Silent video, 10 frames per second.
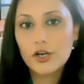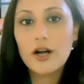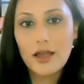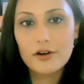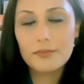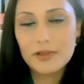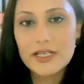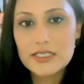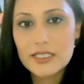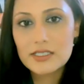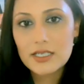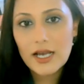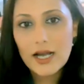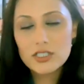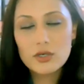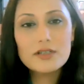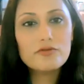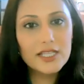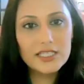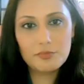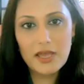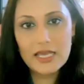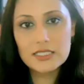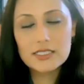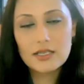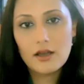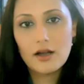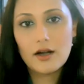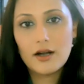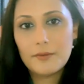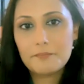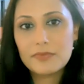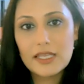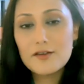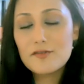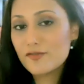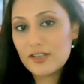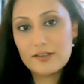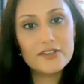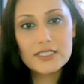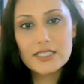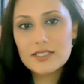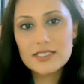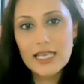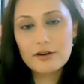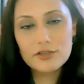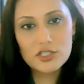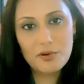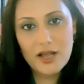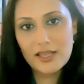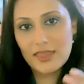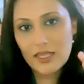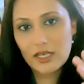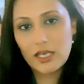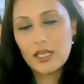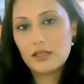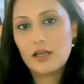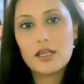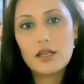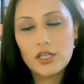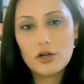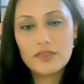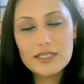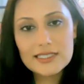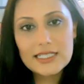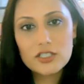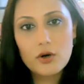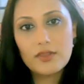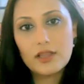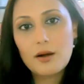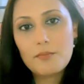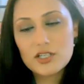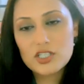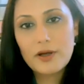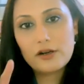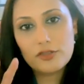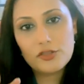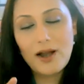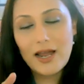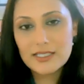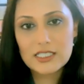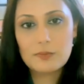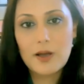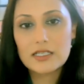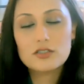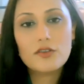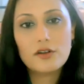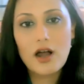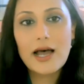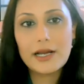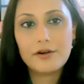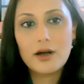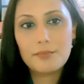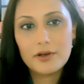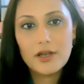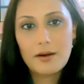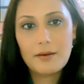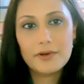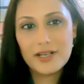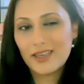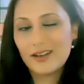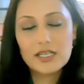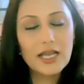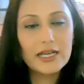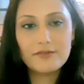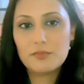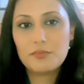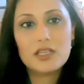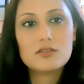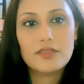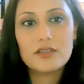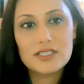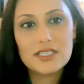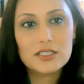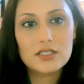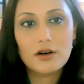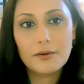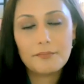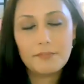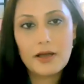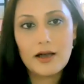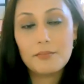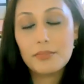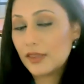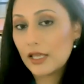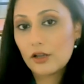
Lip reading: for other places. So it really depends. If it's in the sacral spine, then these leads go in the lumbar spine or thoracic spine, so they're higher up. But again, it kind of depends where the cysts are. But they